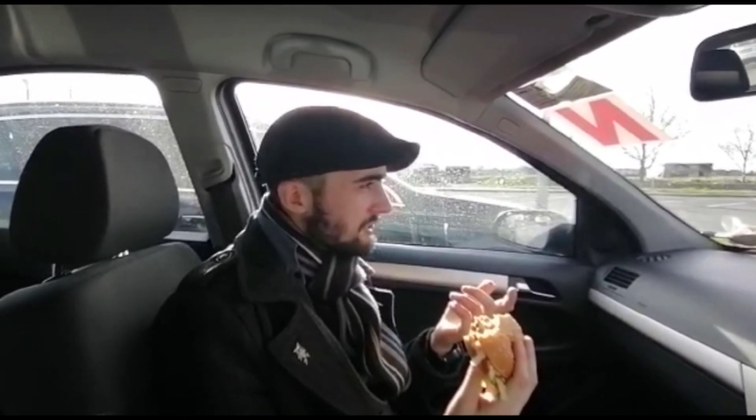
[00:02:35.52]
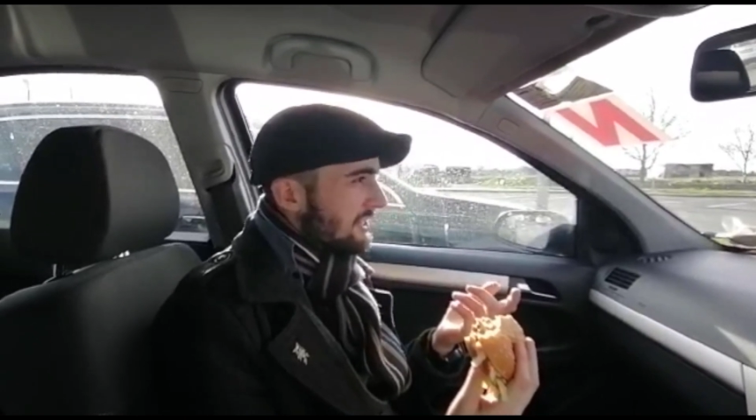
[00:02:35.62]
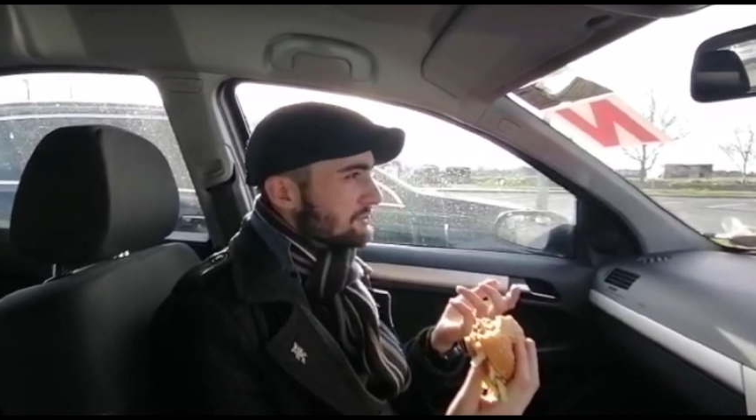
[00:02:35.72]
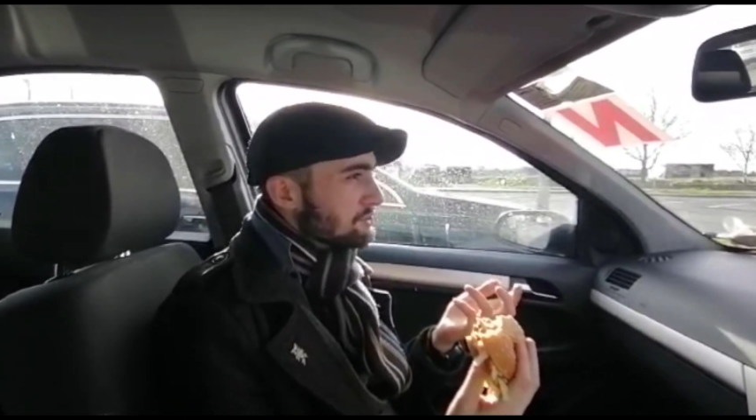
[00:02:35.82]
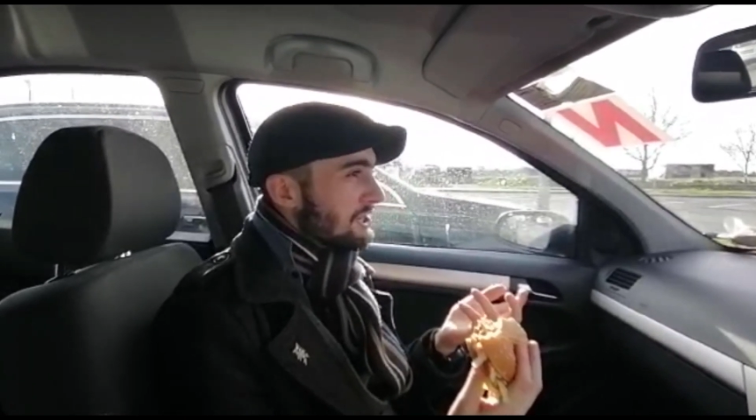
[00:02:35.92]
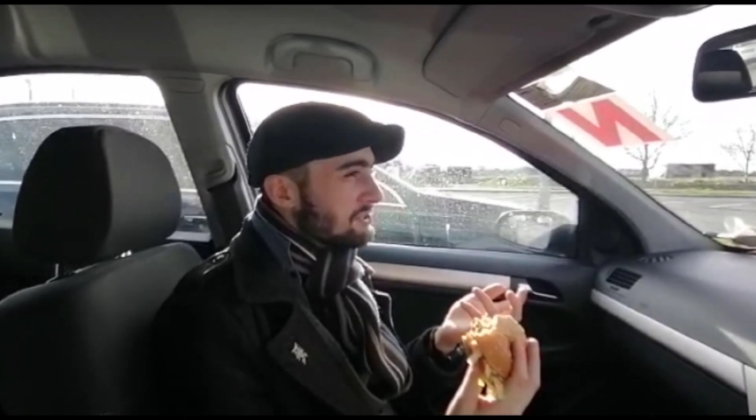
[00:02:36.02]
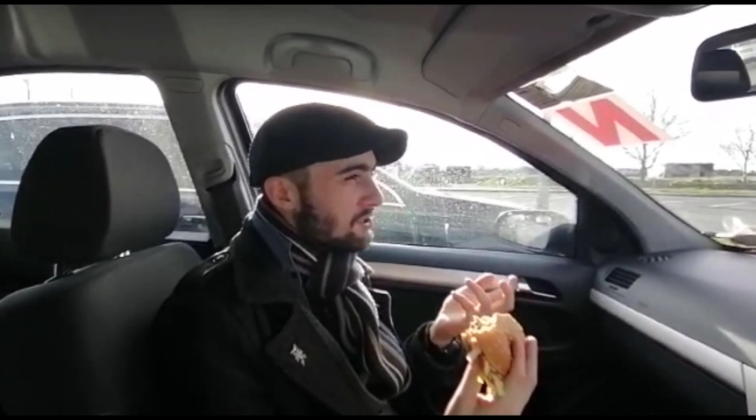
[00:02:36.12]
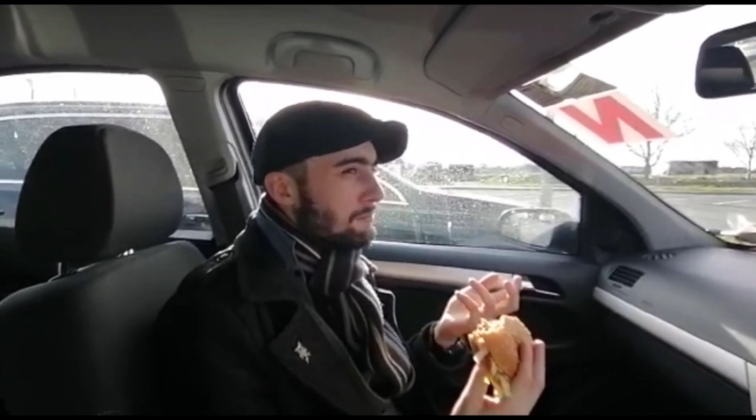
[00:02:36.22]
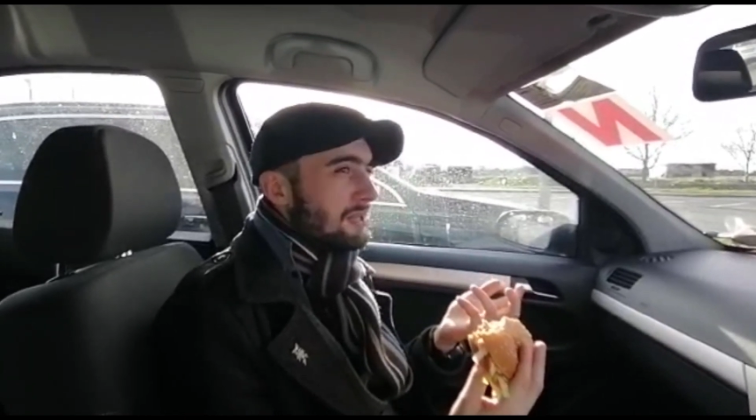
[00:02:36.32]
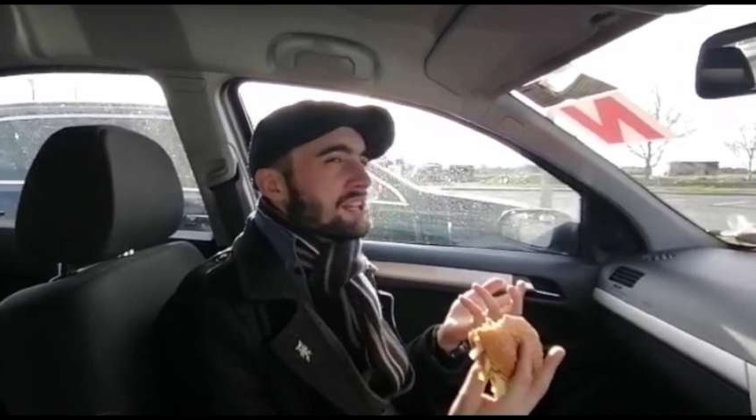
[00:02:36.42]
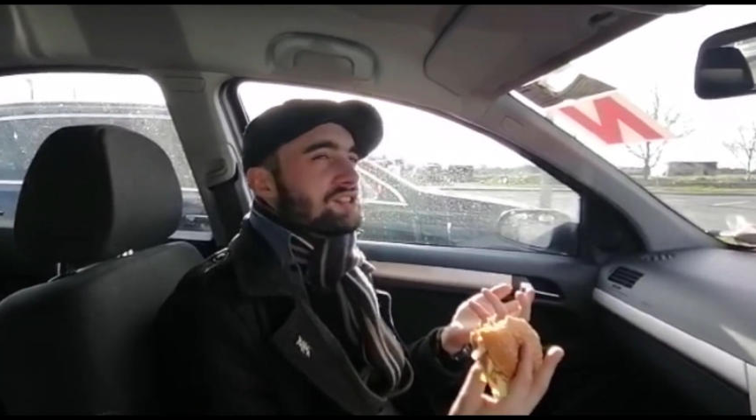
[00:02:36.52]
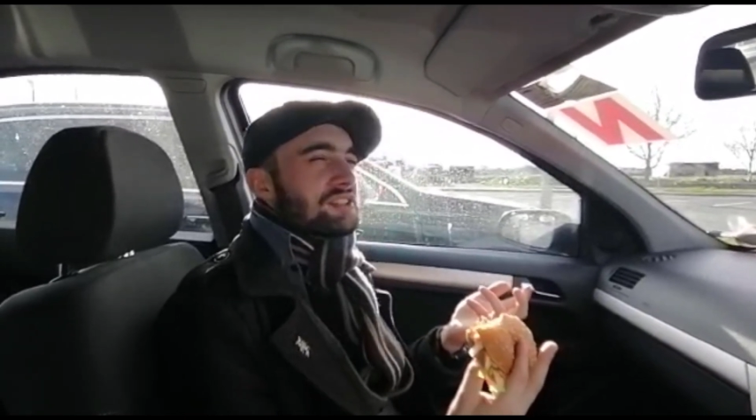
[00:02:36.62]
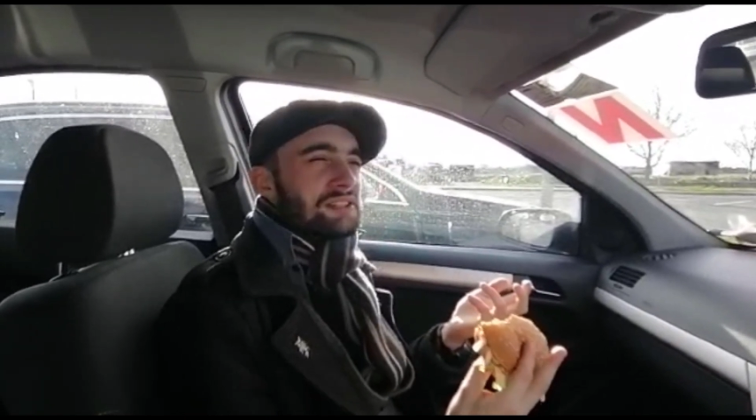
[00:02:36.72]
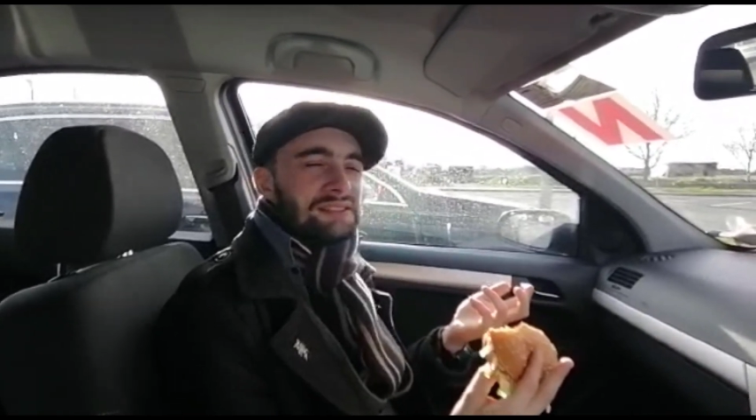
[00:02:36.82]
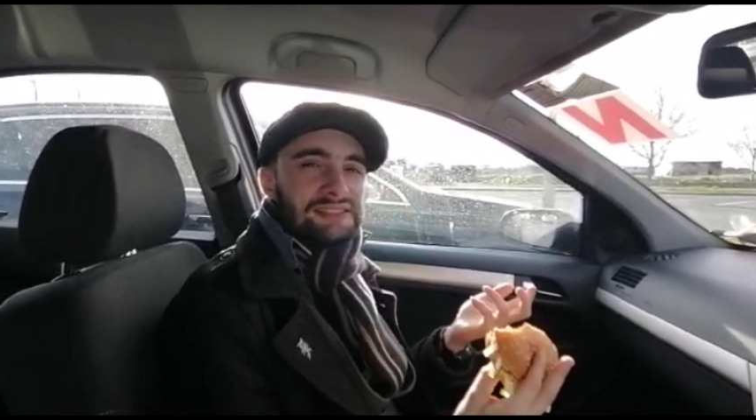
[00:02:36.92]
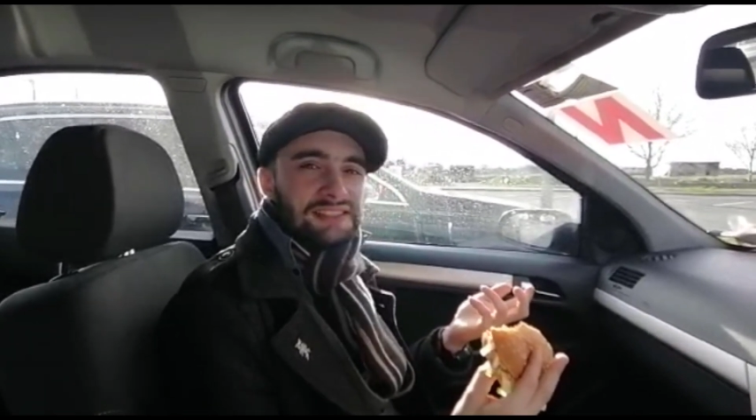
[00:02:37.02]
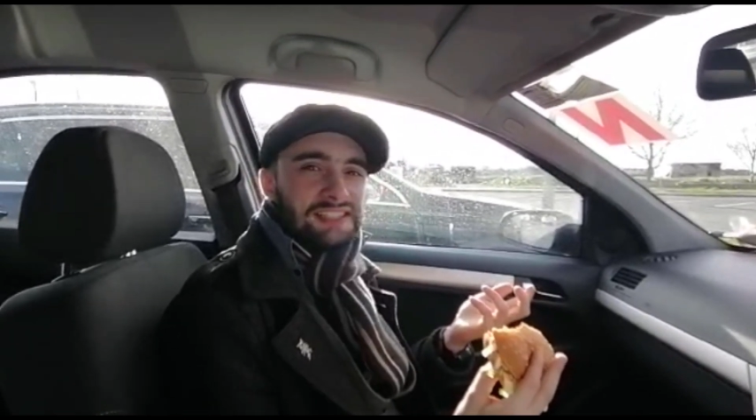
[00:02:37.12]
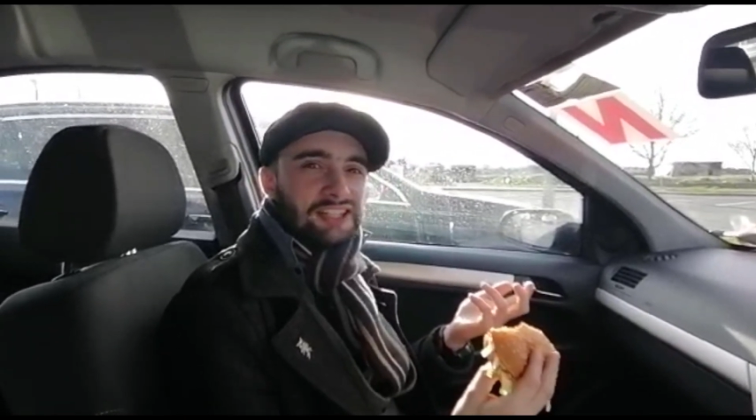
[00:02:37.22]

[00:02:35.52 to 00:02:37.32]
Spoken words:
that just tastes like plastic. Yeah,